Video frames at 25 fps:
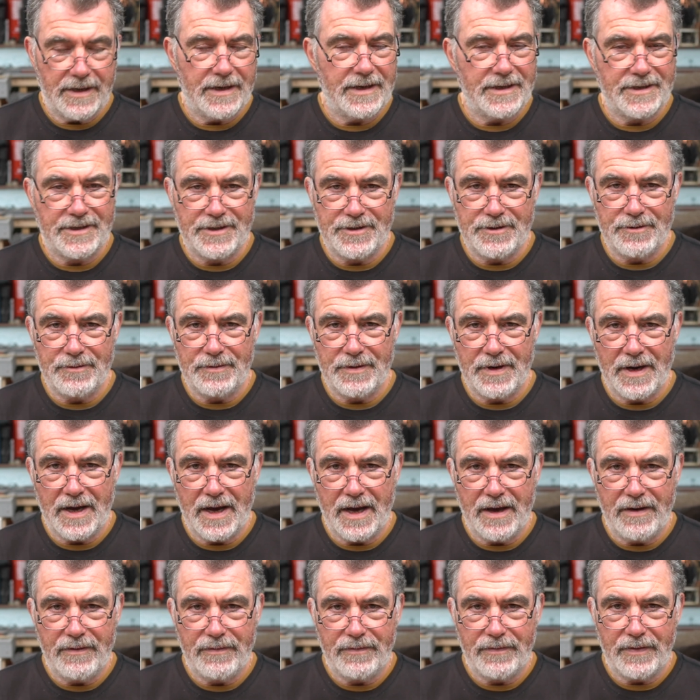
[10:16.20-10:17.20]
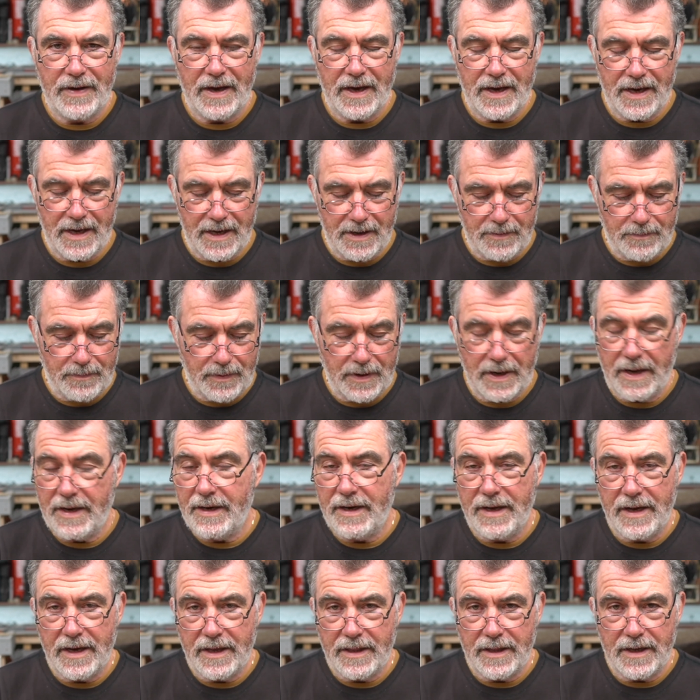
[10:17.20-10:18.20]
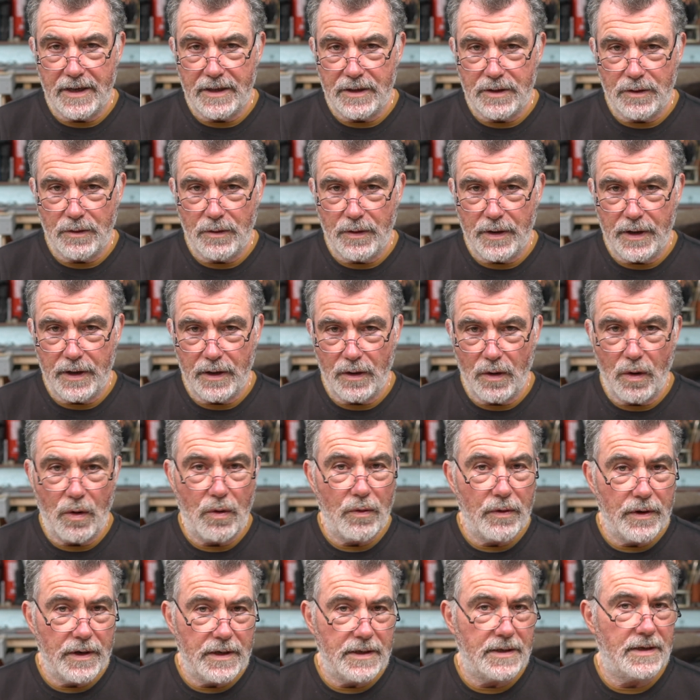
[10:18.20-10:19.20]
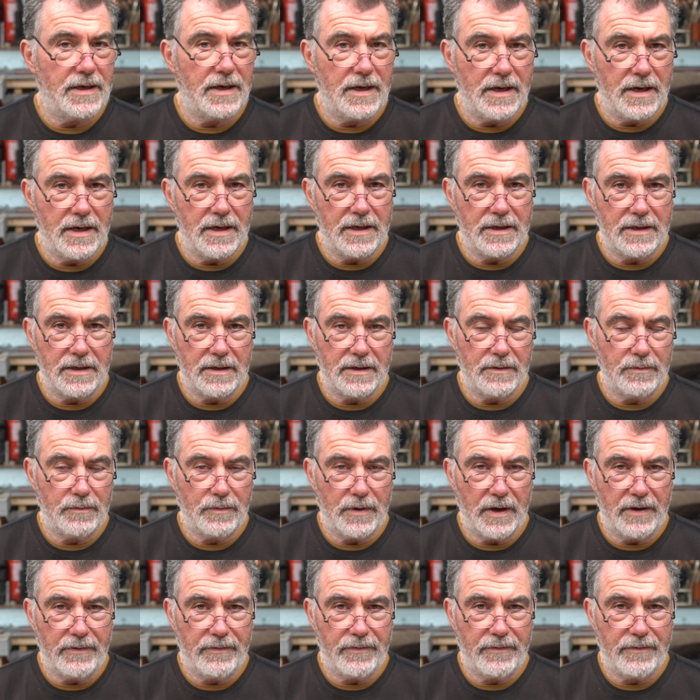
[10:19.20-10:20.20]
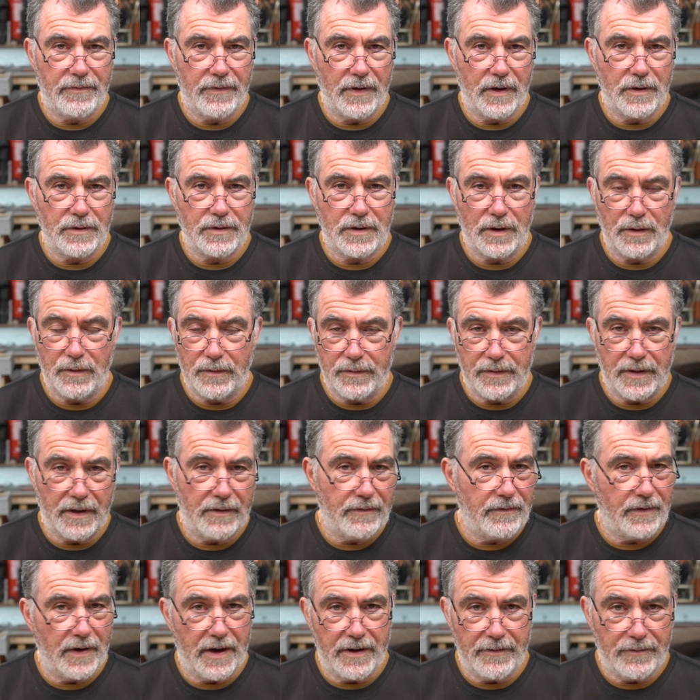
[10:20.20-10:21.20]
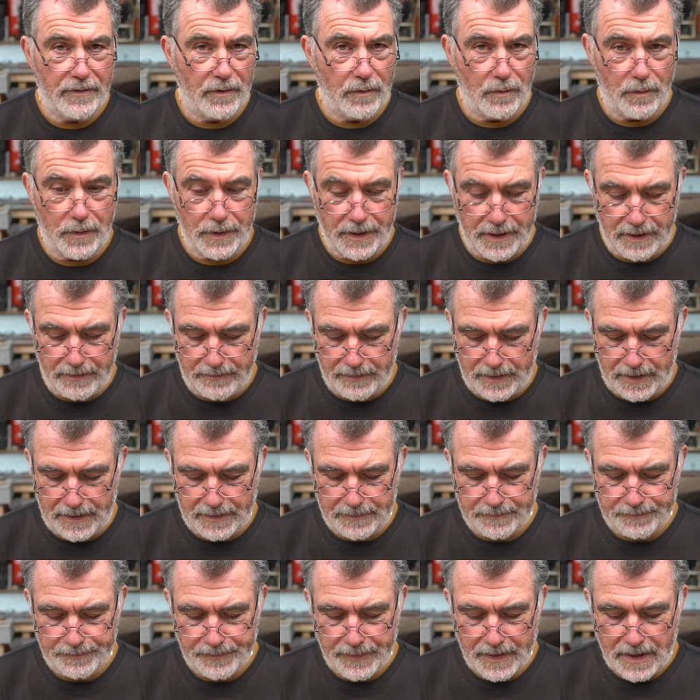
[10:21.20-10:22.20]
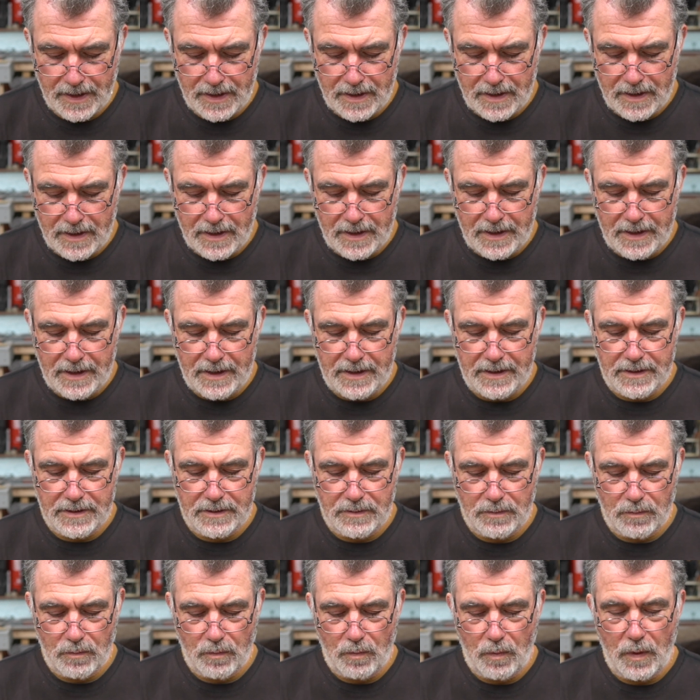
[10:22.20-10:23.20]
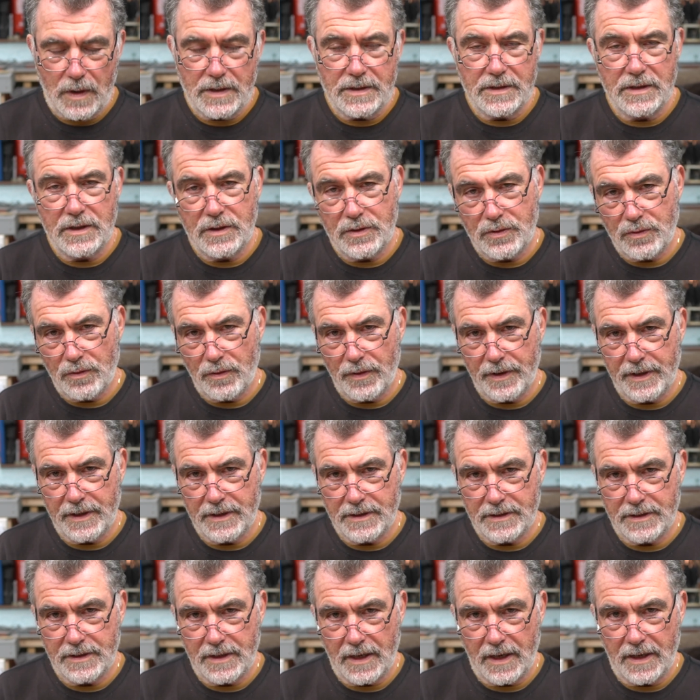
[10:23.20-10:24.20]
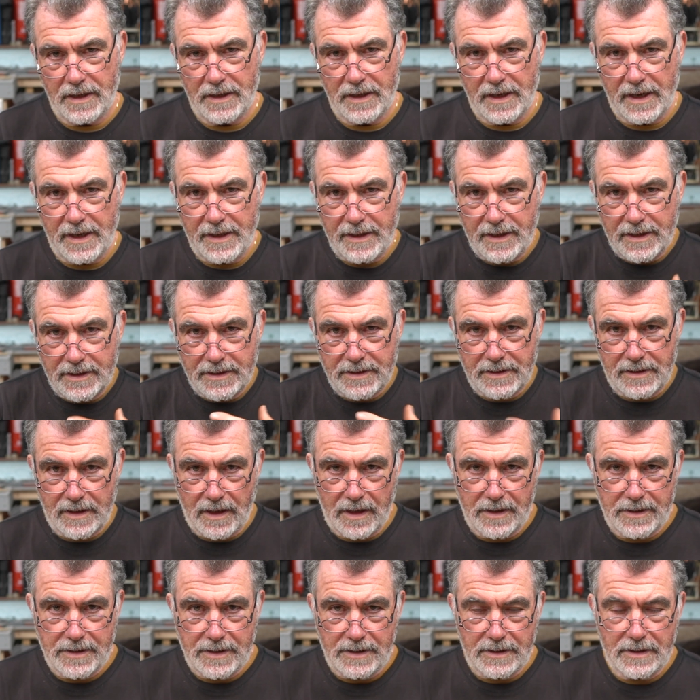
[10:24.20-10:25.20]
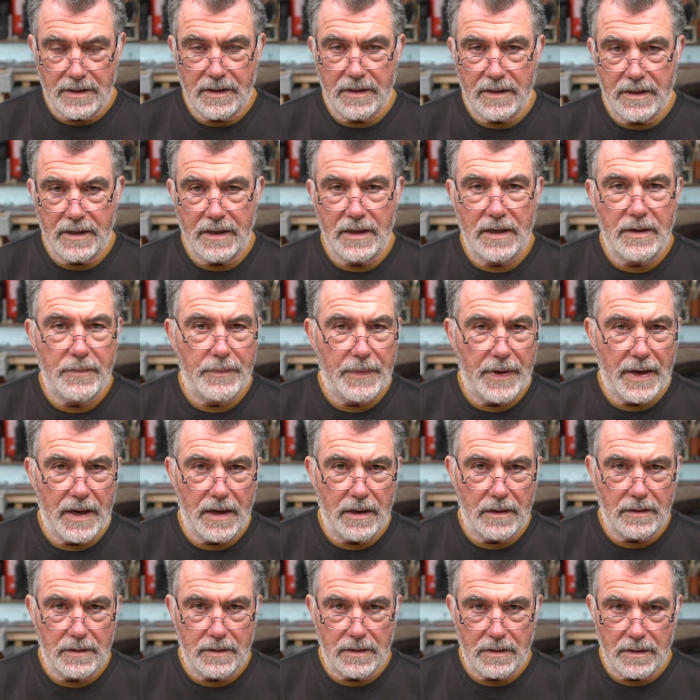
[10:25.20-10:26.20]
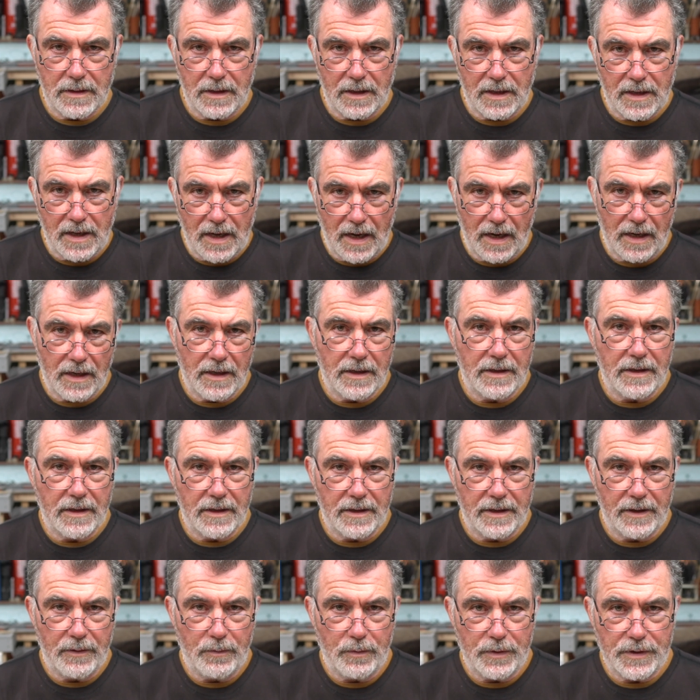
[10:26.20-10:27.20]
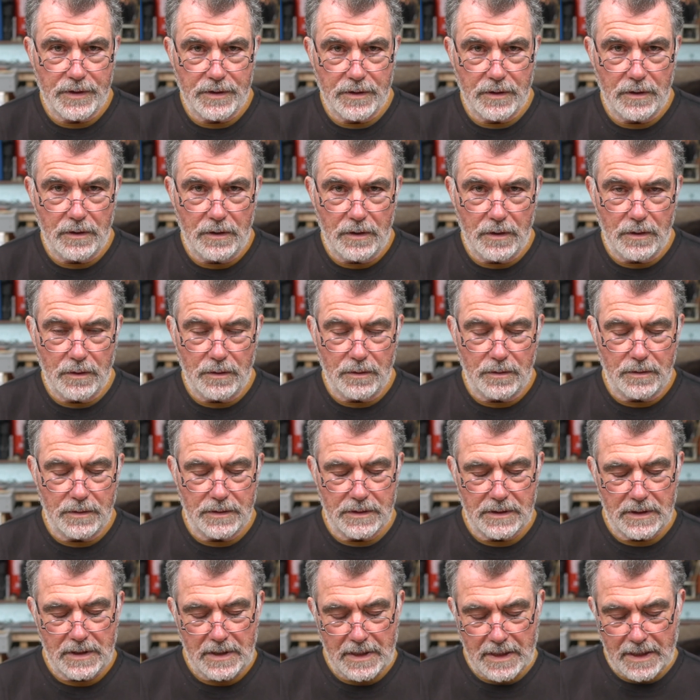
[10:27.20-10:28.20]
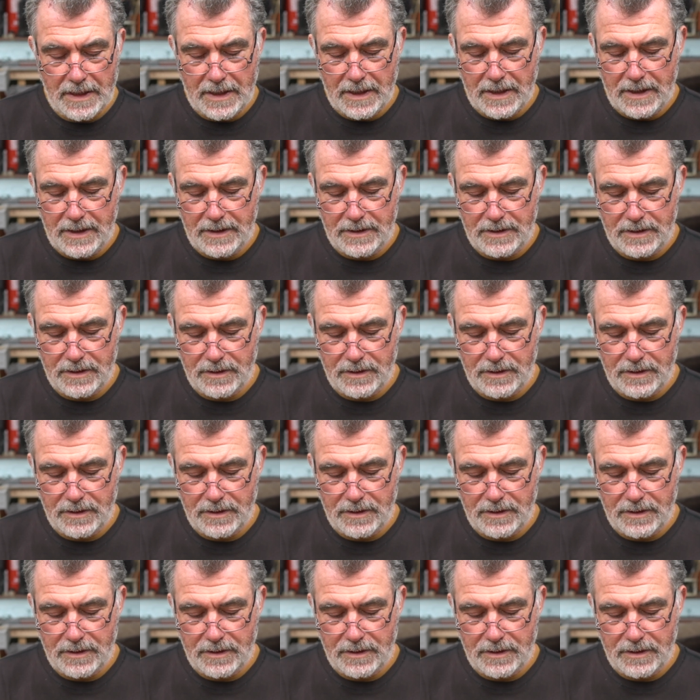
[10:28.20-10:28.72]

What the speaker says: a still life, a plein air they're doing, or indeed a photo of their favorite whatever, is once the drawing is done and they're starting to think about the color that they wish to use, is